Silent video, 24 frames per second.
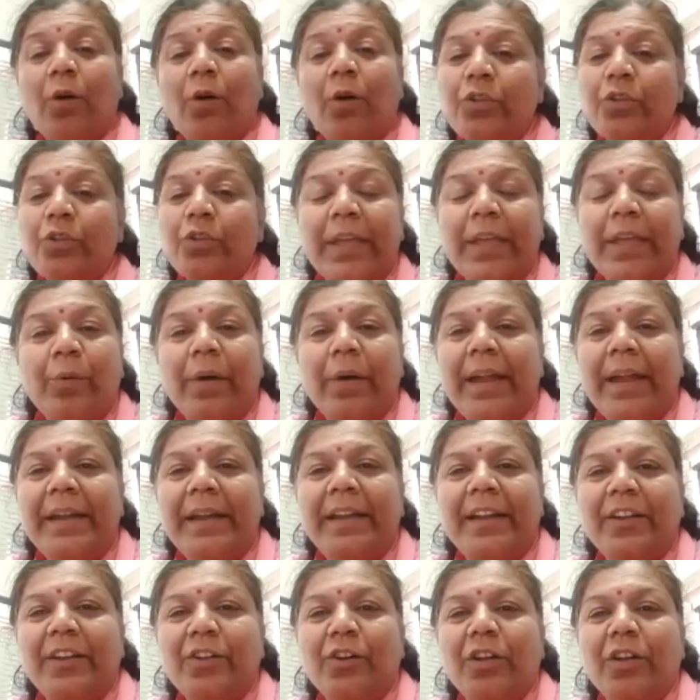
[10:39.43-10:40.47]
acquired that
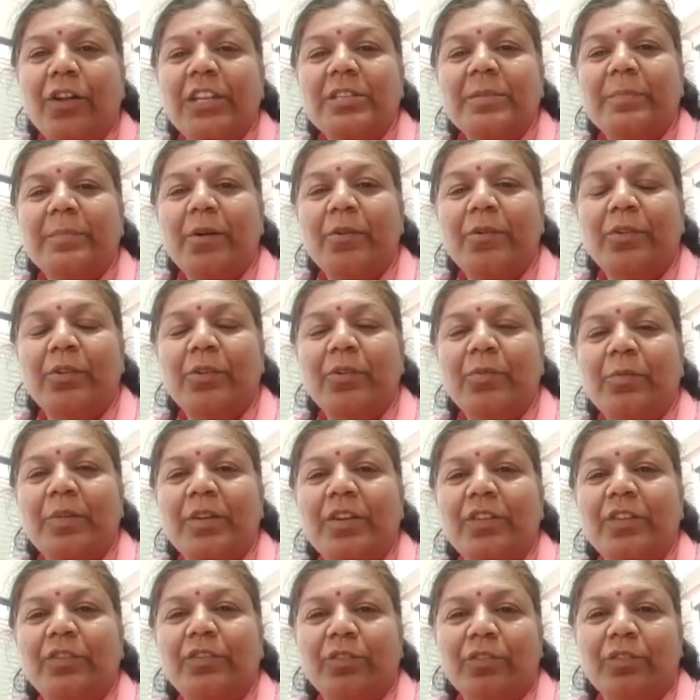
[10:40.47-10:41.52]
knowledge about human
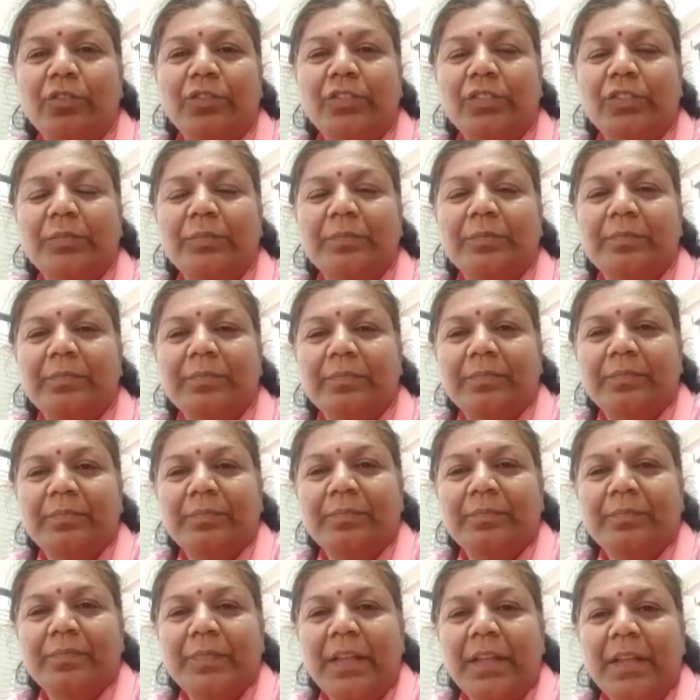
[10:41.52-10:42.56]
resource?
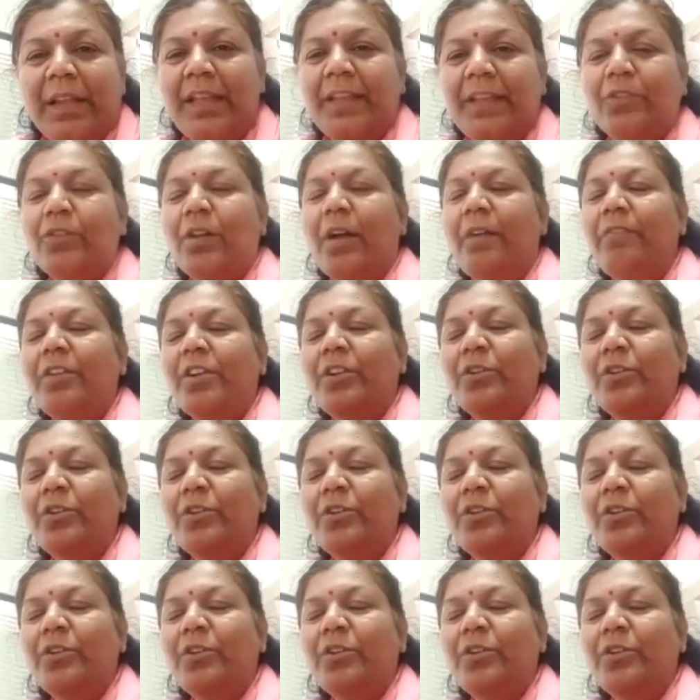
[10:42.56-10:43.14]
Like you have a